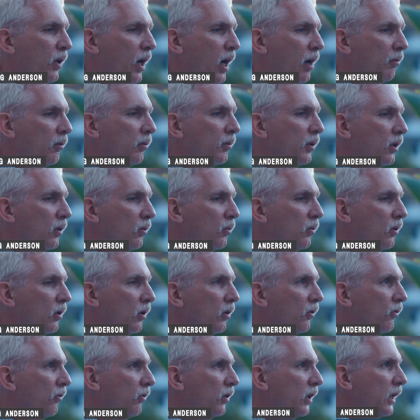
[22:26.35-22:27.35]
probably the
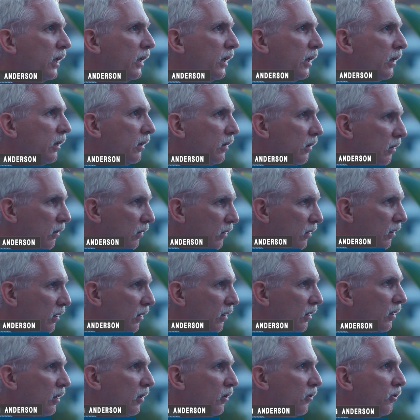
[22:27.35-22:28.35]
world's leading
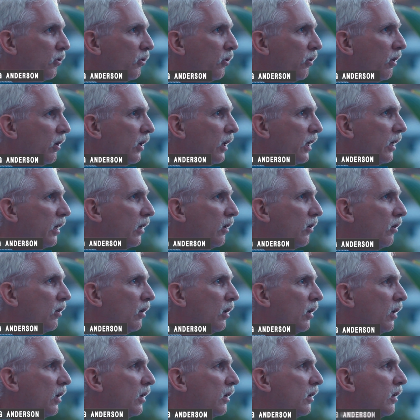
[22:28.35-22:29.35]
authority
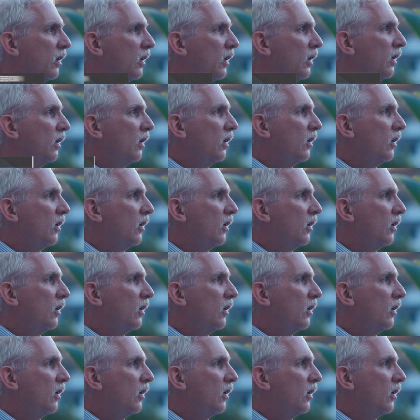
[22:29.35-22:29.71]
on